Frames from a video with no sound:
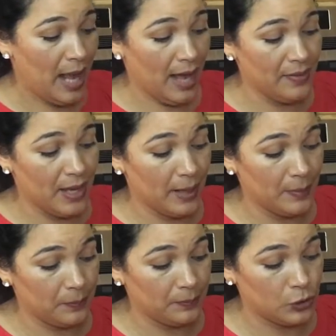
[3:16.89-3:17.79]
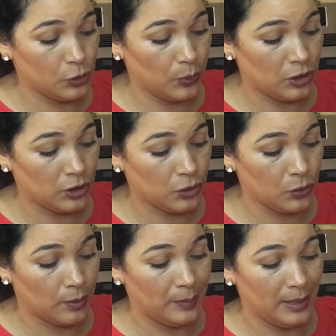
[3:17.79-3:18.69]
and then I'm gonna switch it to
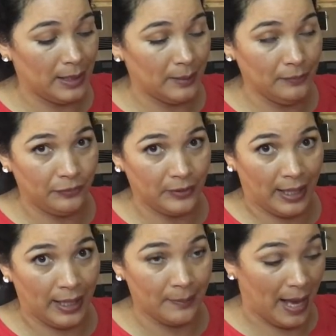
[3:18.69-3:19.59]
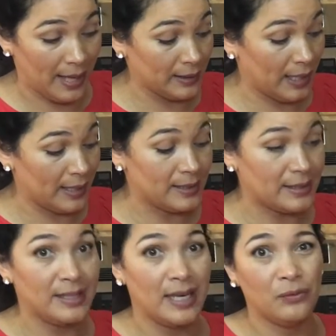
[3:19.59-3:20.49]
a medium flame and let it
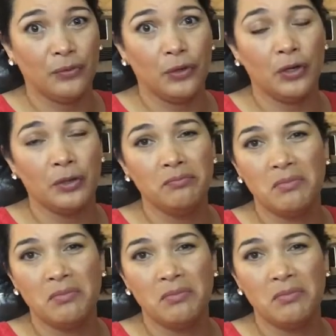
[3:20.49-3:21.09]
sit for